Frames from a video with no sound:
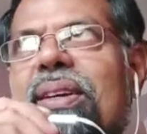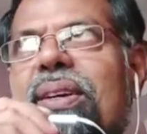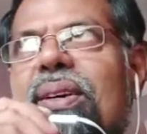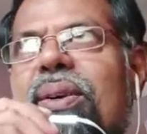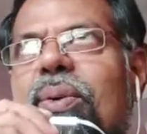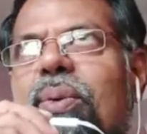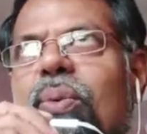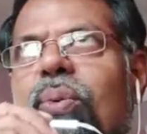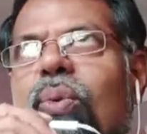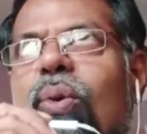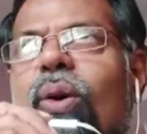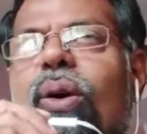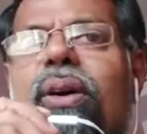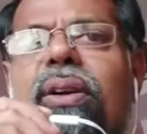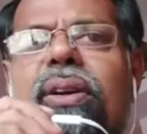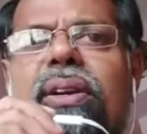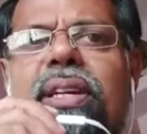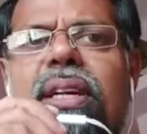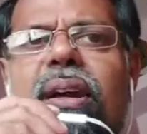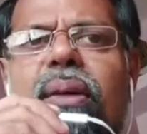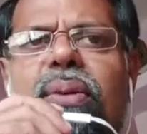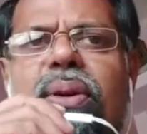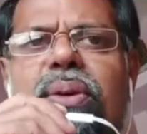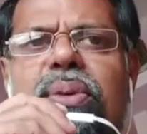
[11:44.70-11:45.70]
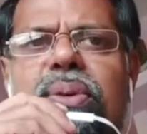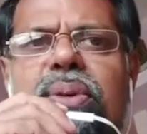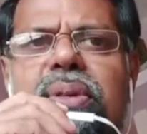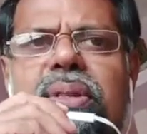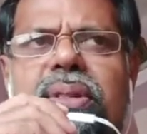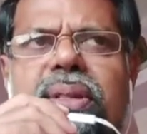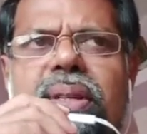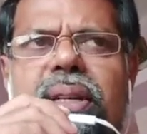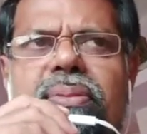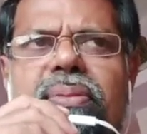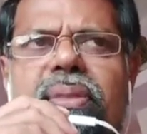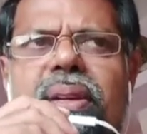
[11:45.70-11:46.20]
What you have to do is
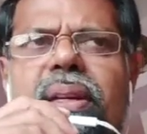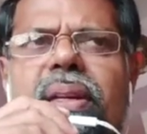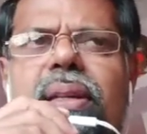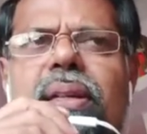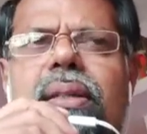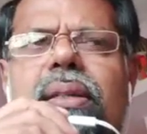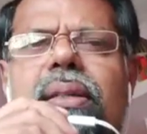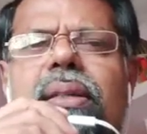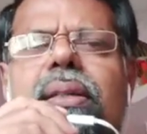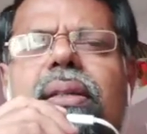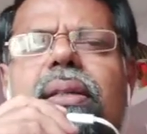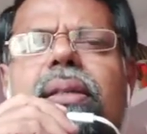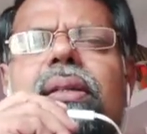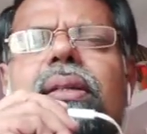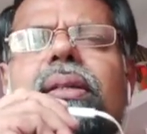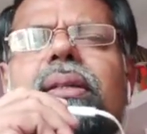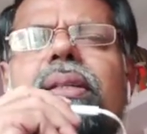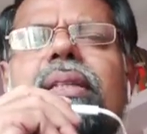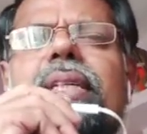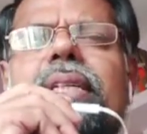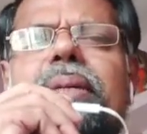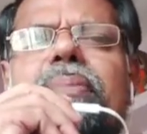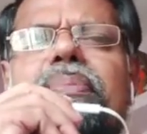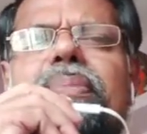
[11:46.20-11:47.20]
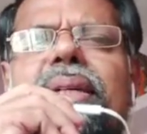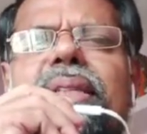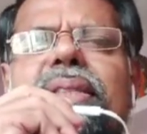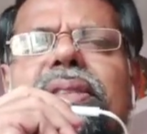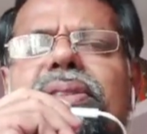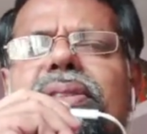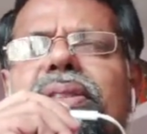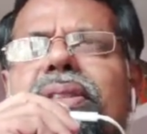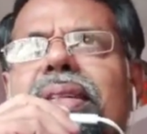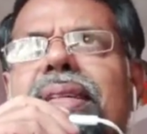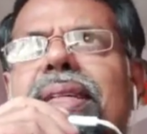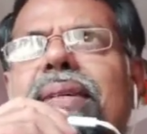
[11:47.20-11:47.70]
you have to learn that
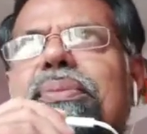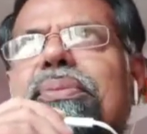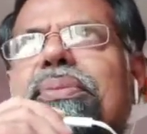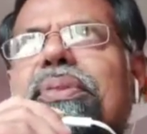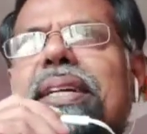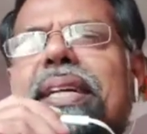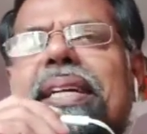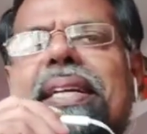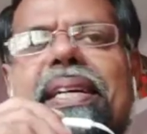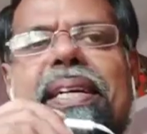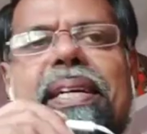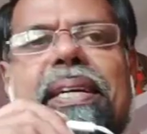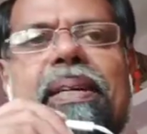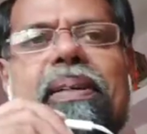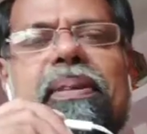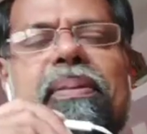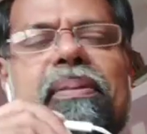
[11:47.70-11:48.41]
mantra every day.